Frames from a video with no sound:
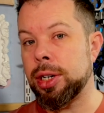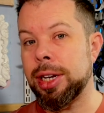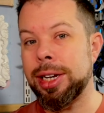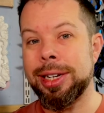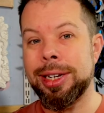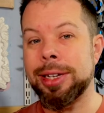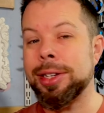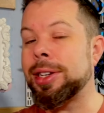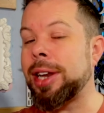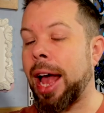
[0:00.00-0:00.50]
It
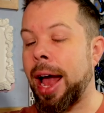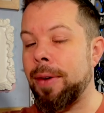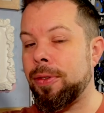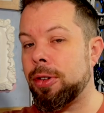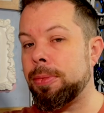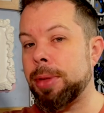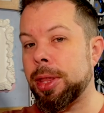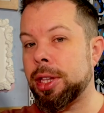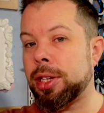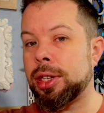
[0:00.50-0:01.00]
doesn't have
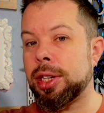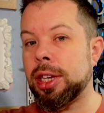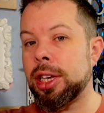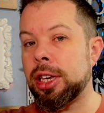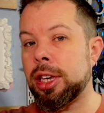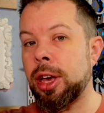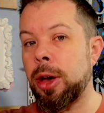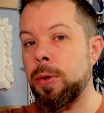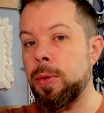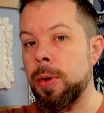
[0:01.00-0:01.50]
to be the
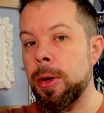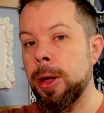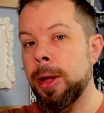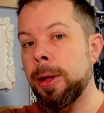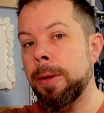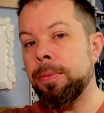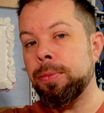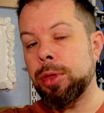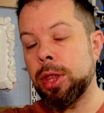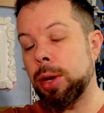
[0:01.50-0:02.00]
CEO,
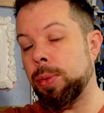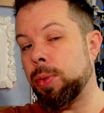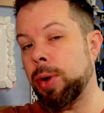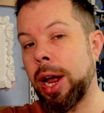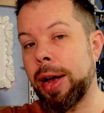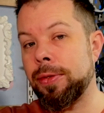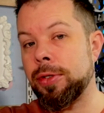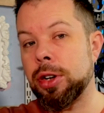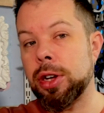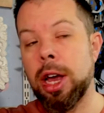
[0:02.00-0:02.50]
they would
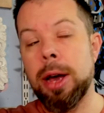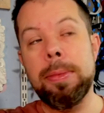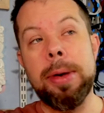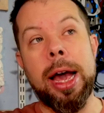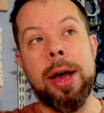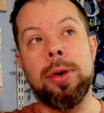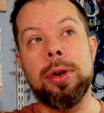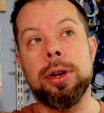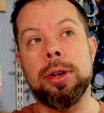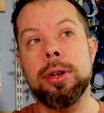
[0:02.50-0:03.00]
have to come
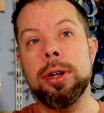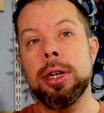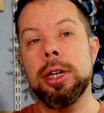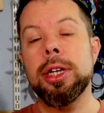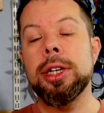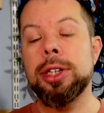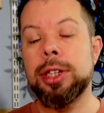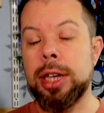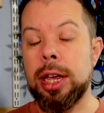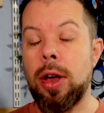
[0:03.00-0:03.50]
out and
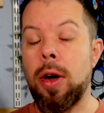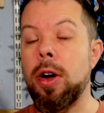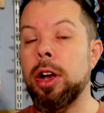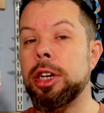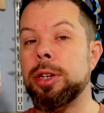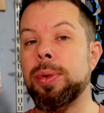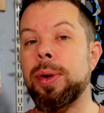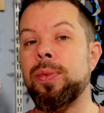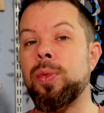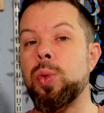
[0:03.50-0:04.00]
say hi
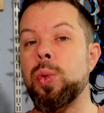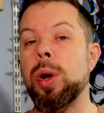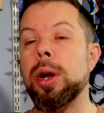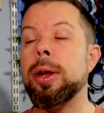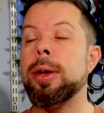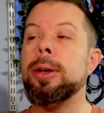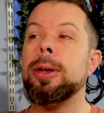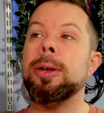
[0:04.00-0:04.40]
to everyone